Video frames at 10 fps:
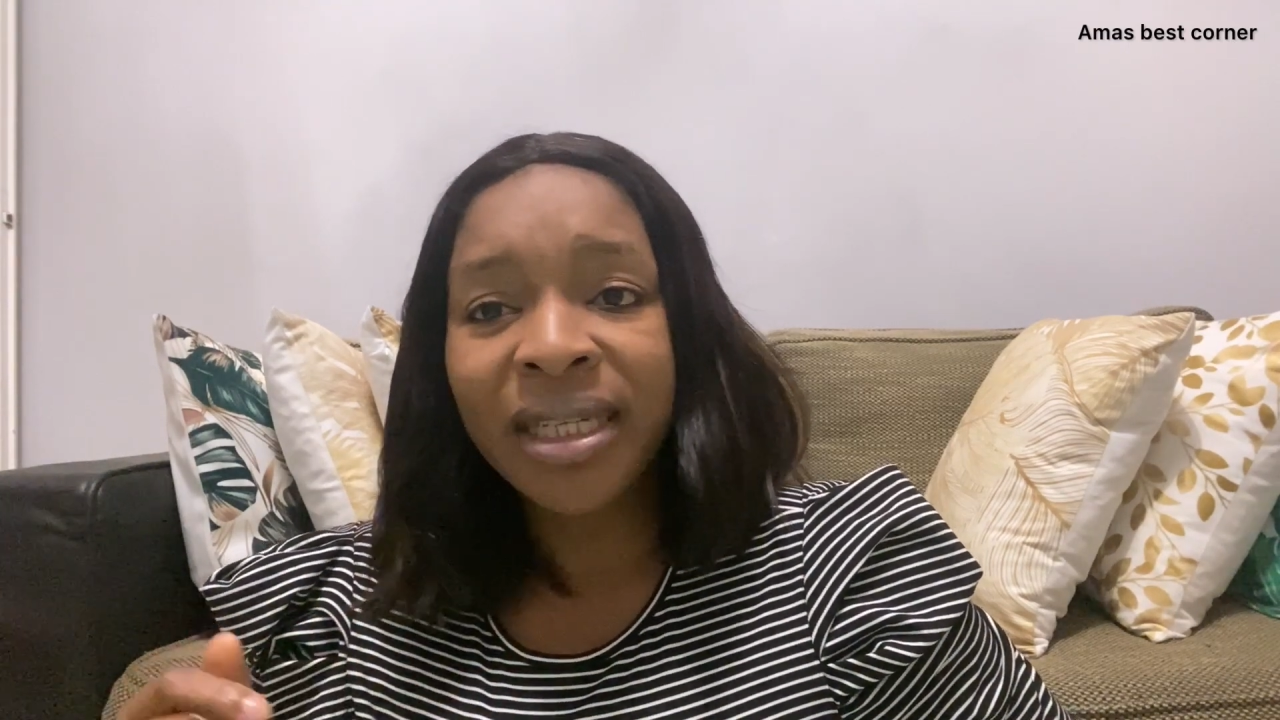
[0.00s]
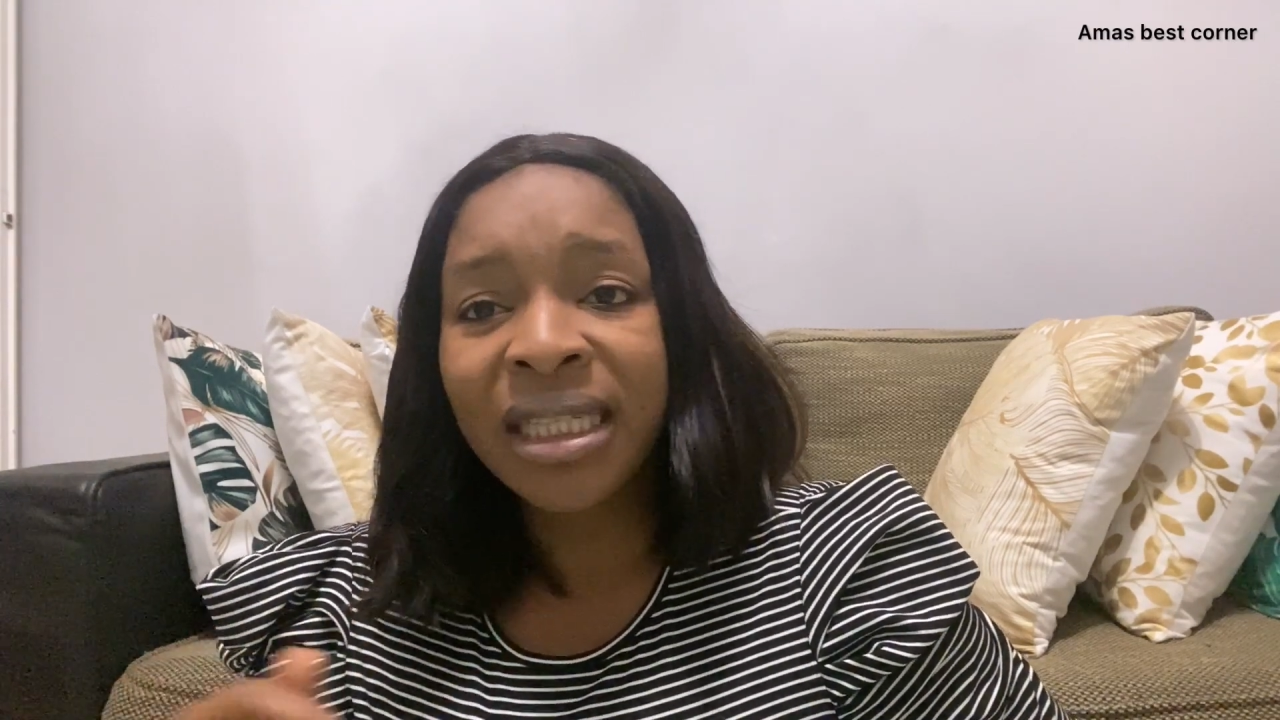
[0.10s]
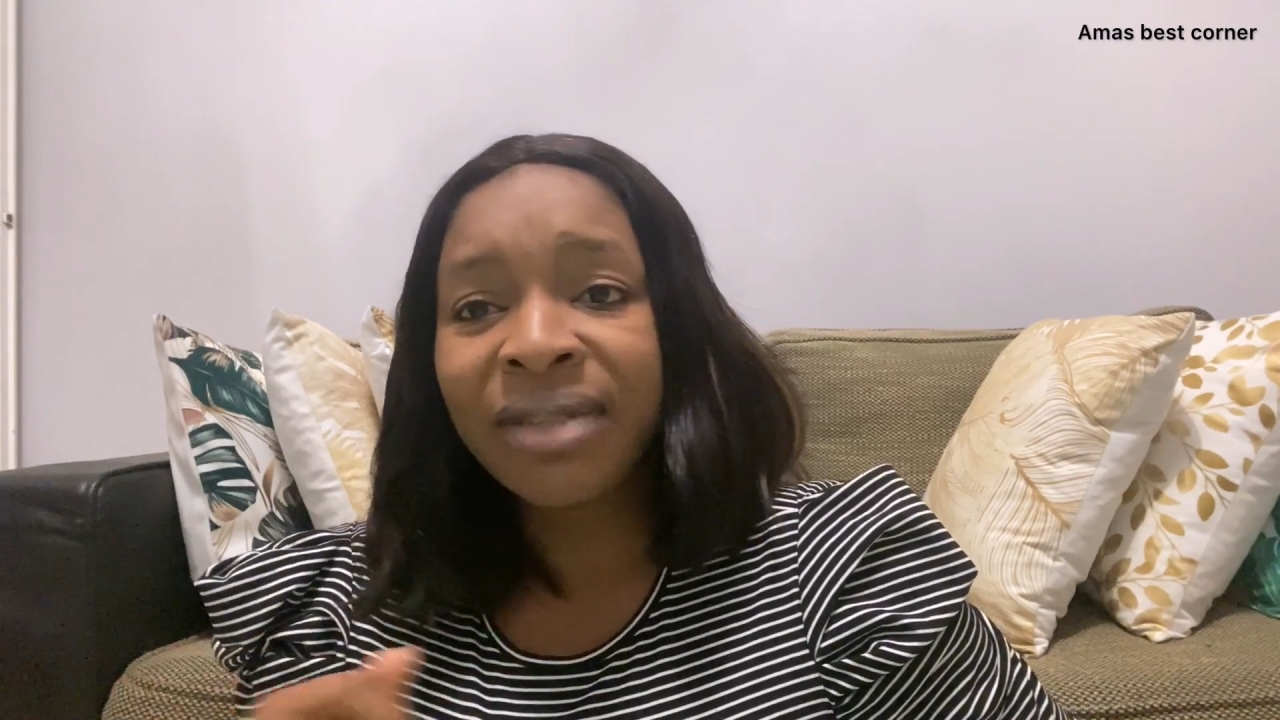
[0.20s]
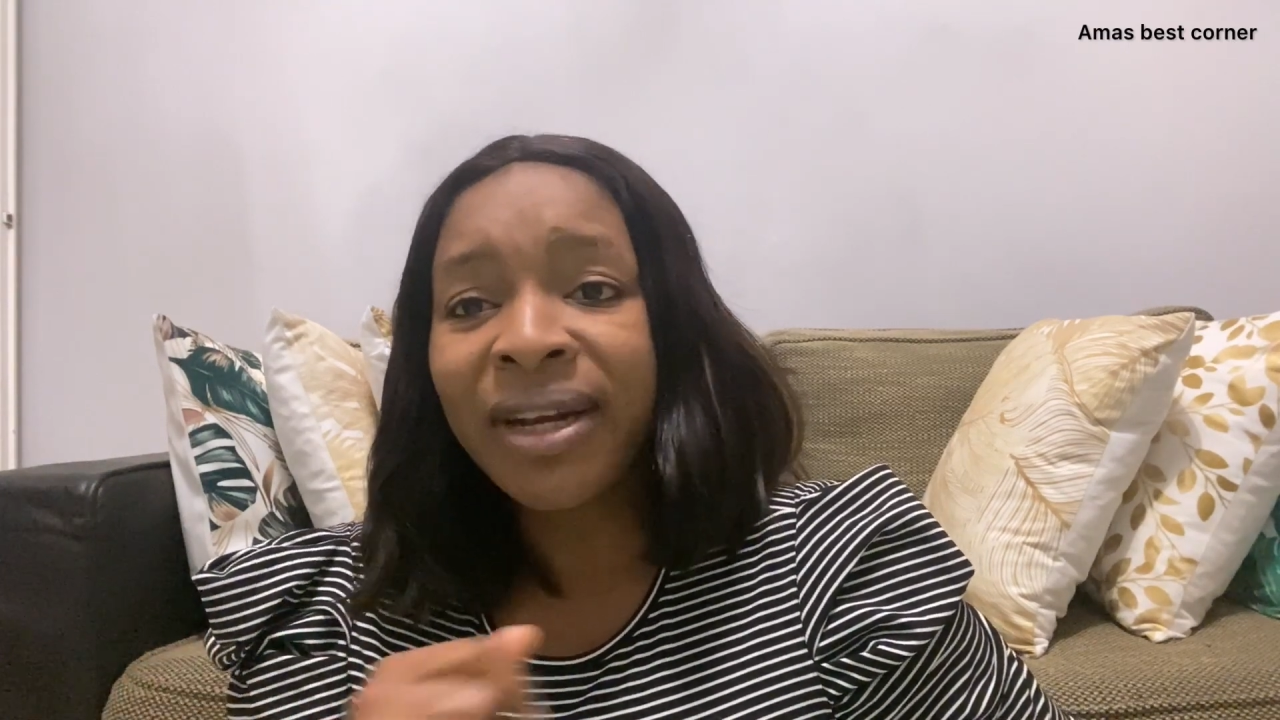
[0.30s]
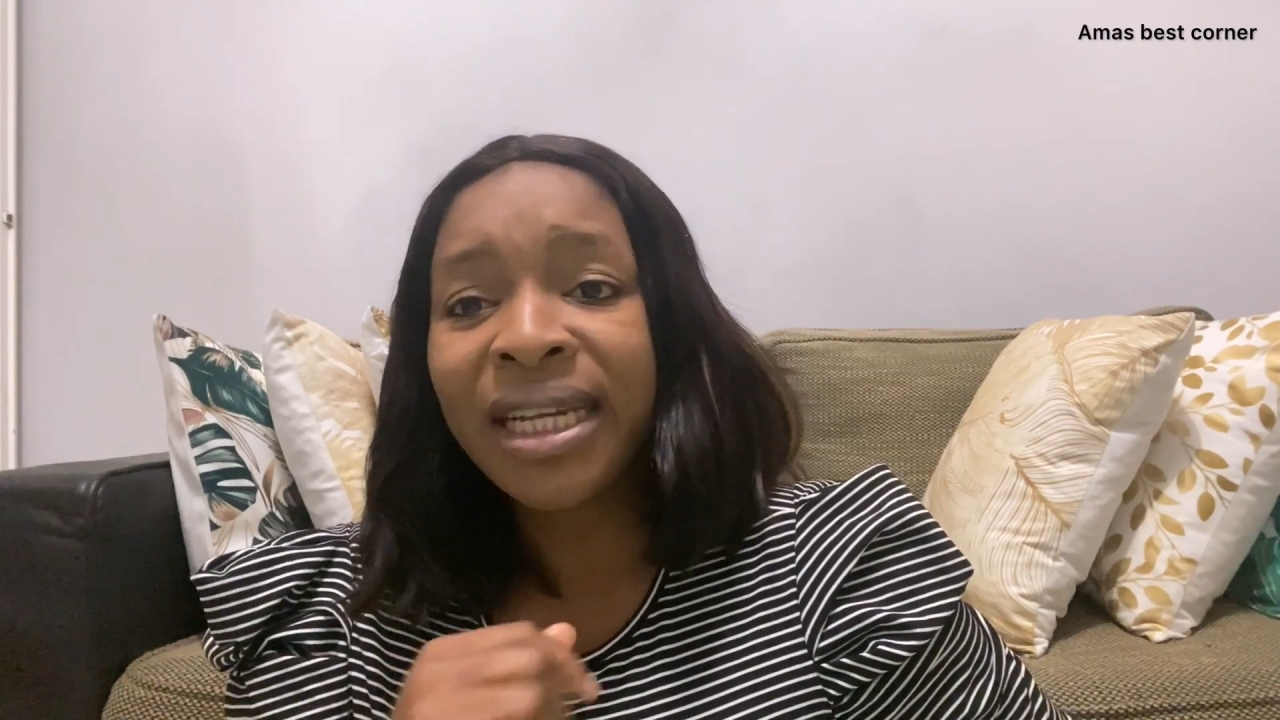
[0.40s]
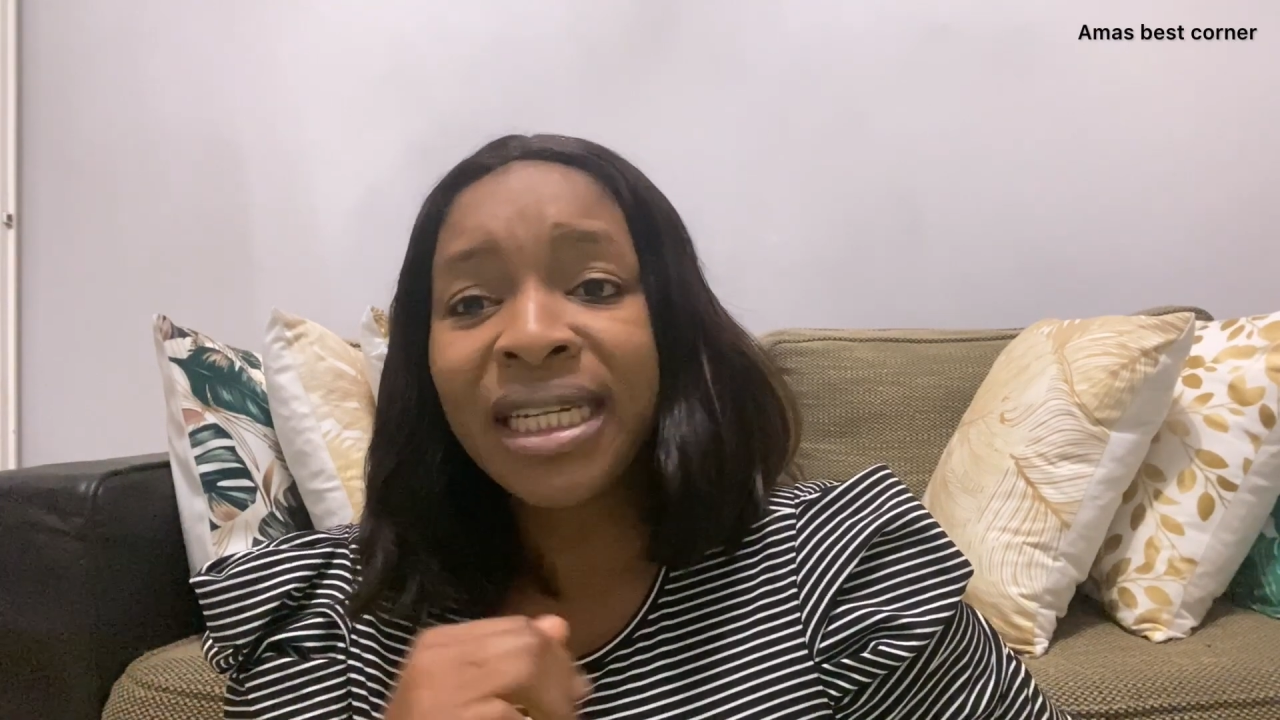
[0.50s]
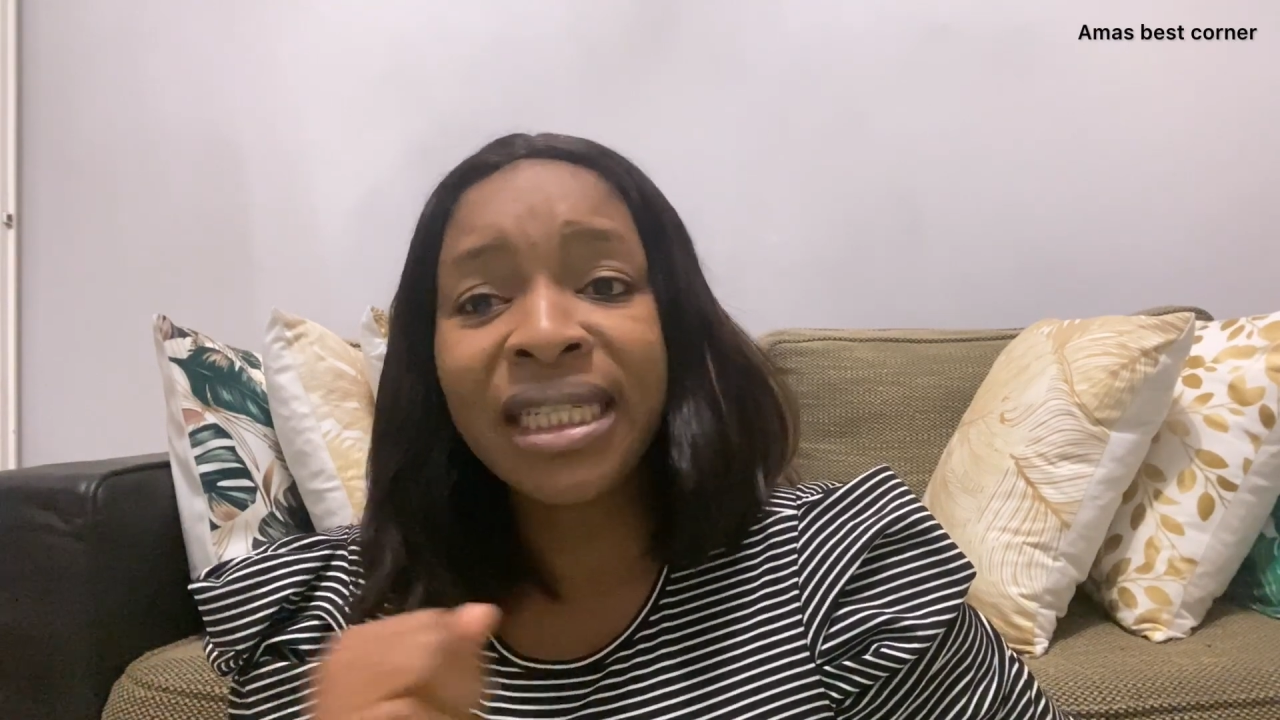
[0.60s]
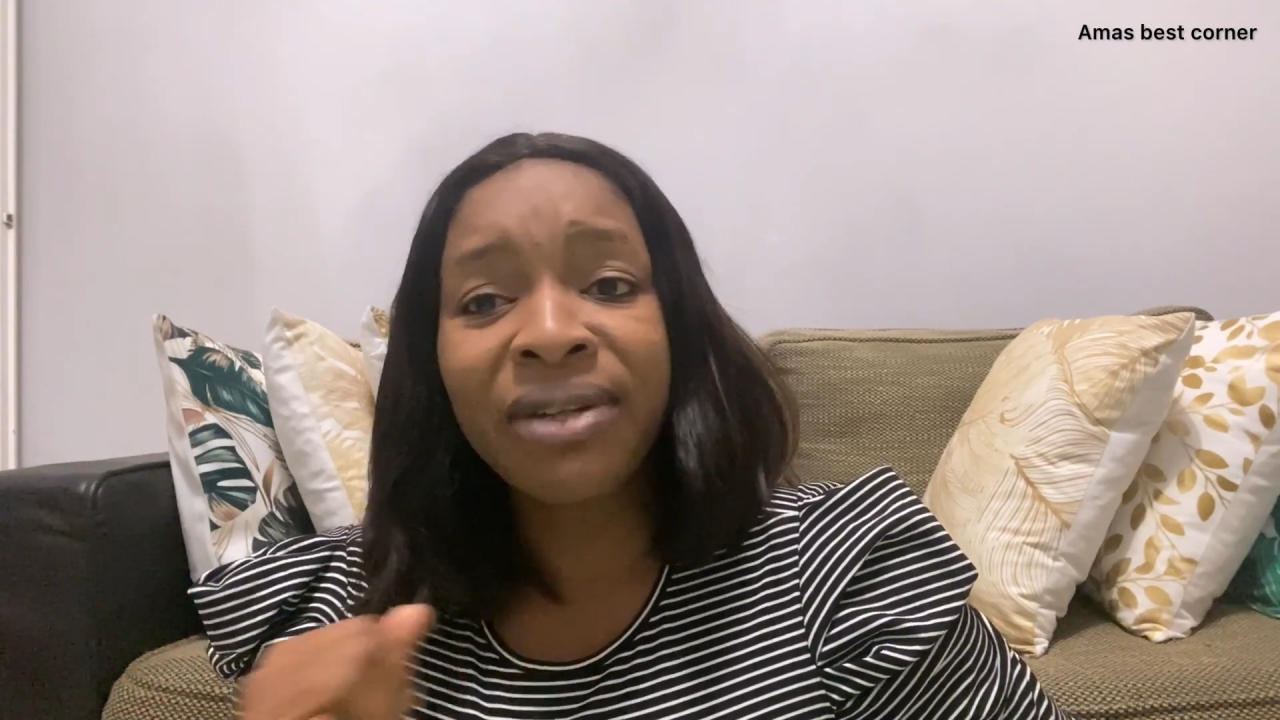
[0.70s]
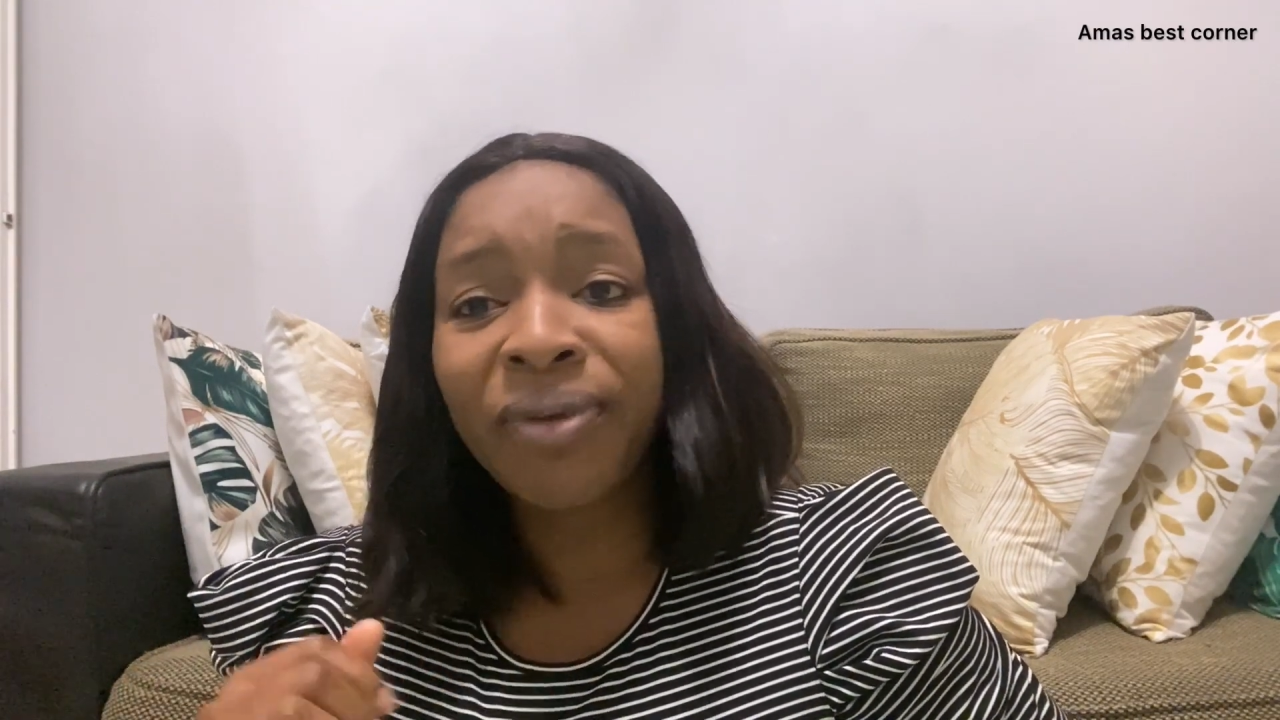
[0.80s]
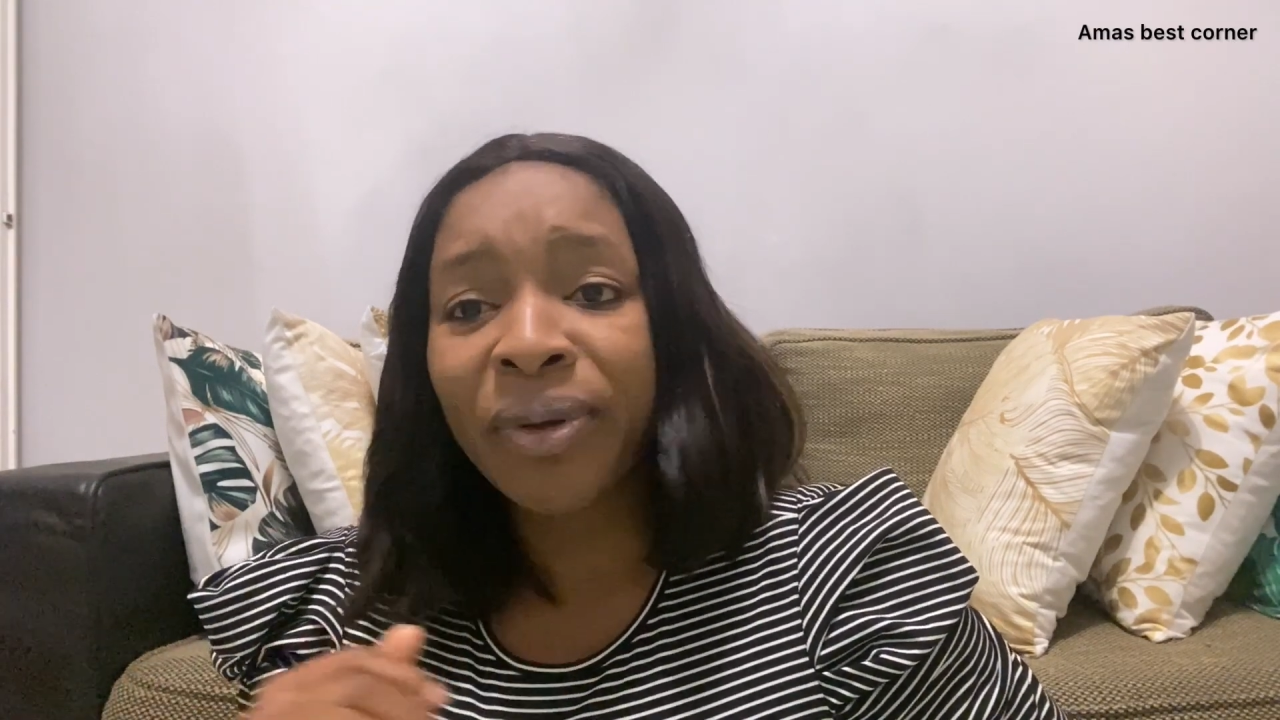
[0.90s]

it's very easy for